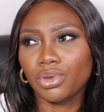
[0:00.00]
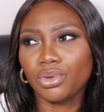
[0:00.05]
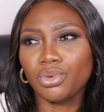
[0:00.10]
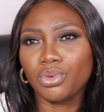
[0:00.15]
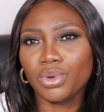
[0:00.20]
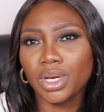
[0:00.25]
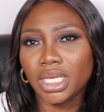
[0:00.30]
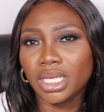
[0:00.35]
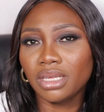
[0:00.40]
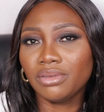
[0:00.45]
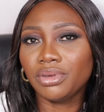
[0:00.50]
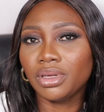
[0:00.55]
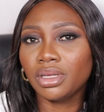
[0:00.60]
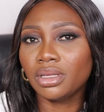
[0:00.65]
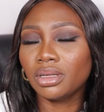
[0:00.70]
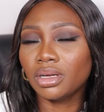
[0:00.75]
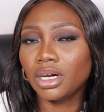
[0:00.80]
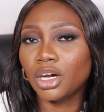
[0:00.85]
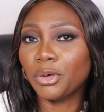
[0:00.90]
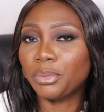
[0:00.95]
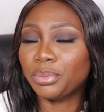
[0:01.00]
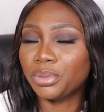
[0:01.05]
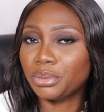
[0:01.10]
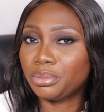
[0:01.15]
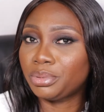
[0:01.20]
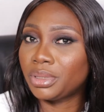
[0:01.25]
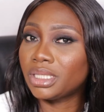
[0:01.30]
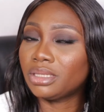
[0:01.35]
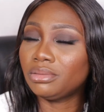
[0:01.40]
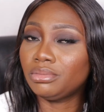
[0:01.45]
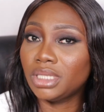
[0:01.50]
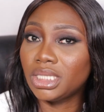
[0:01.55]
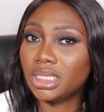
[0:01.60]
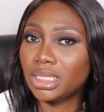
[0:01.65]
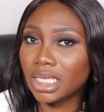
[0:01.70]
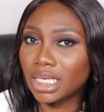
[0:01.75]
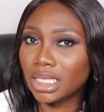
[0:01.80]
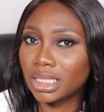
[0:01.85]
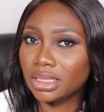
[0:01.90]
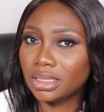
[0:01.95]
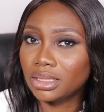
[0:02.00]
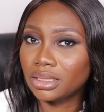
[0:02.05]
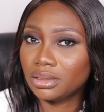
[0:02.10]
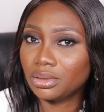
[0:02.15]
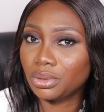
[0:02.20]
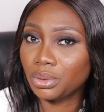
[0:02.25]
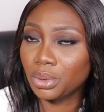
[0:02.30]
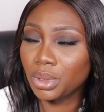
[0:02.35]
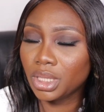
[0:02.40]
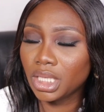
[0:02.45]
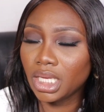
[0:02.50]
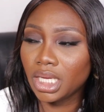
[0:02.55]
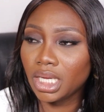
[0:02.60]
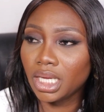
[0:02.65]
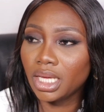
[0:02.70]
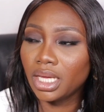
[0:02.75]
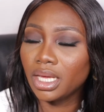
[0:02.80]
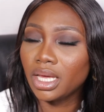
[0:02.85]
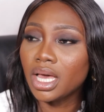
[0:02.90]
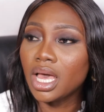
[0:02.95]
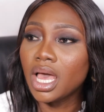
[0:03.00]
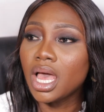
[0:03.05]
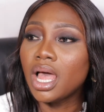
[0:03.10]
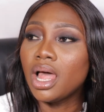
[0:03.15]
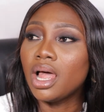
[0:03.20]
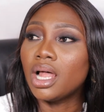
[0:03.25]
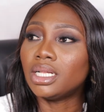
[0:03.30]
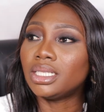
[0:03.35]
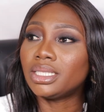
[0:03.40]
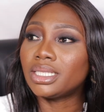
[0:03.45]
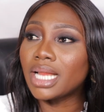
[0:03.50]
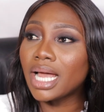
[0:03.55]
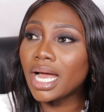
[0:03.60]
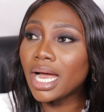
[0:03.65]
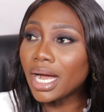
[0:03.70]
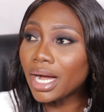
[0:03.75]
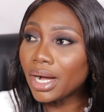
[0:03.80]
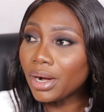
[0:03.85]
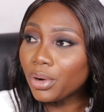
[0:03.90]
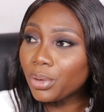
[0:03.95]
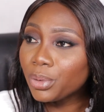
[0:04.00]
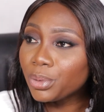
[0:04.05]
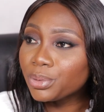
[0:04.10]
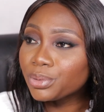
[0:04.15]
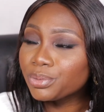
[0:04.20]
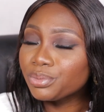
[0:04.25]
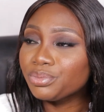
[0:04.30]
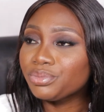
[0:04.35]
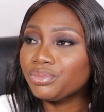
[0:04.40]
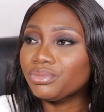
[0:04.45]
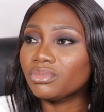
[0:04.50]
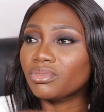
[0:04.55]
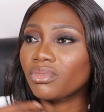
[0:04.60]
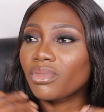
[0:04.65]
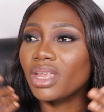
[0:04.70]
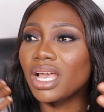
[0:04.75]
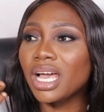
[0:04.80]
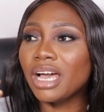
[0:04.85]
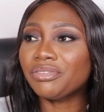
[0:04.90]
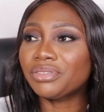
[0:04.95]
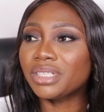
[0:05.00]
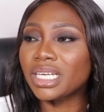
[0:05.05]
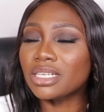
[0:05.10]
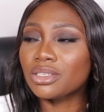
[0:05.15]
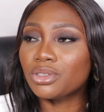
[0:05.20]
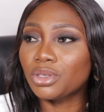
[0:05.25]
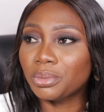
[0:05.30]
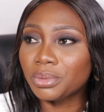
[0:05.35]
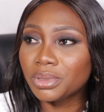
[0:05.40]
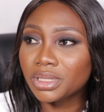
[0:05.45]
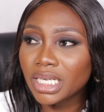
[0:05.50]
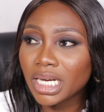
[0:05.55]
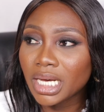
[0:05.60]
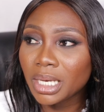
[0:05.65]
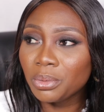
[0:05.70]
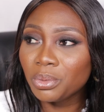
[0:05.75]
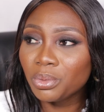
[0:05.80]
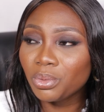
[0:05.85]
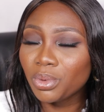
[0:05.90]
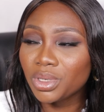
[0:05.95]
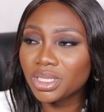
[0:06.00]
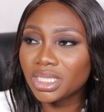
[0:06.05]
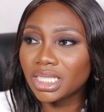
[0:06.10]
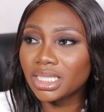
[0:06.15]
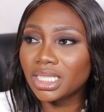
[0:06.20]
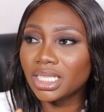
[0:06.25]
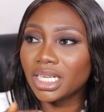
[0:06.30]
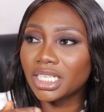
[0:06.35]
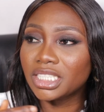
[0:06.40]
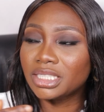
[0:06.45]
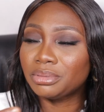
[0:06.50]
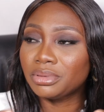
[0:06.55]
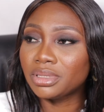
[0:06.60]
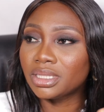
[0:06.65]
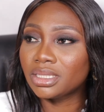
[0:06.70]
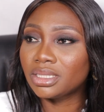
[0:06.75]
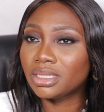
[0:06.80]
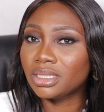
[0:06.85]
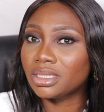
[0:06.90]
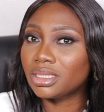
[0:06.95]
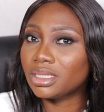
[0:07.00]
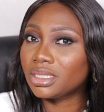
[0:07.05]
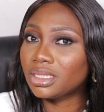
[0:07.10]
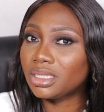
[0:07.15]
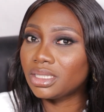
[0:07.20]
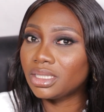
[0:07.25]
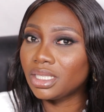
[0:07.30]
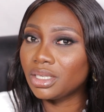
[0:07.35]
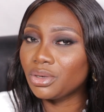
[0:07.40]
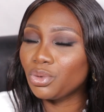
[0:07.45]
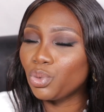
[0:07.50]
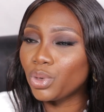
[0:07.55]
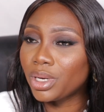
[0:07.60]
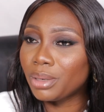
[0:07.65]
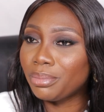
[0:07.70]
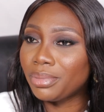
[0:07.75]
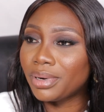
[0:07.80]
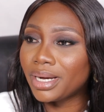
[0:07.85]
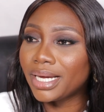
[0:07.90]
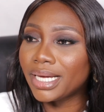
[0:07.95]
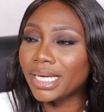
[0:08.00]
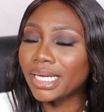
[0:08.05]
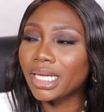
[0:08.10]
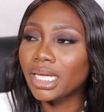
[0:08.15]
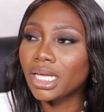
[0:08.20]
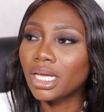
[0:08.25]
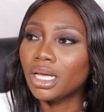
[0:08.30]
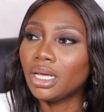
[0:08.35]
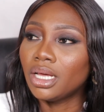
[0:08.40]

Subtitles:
we're giving our prepaid meters, okay? Now, after some time, we started experiencing this thing whereby